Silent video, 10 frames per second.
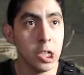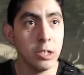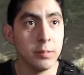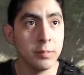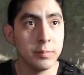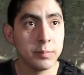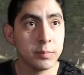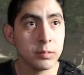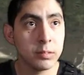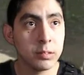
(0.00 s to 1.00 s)

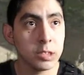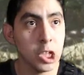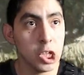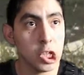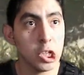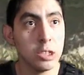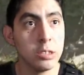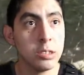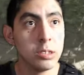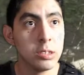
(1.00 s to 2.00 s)

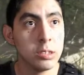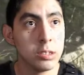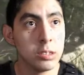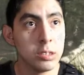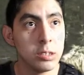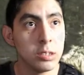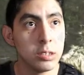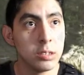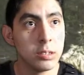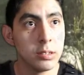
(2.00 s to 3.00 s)

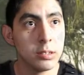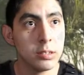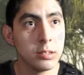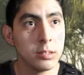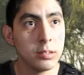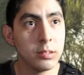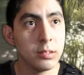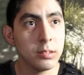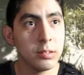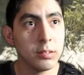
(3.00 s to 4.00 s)

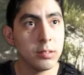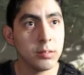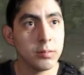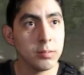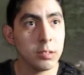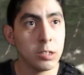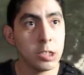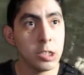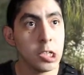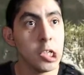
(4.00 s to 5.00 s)

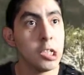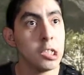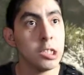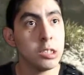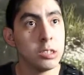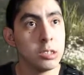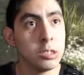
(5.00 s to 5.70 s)
No one is speaking in this clip.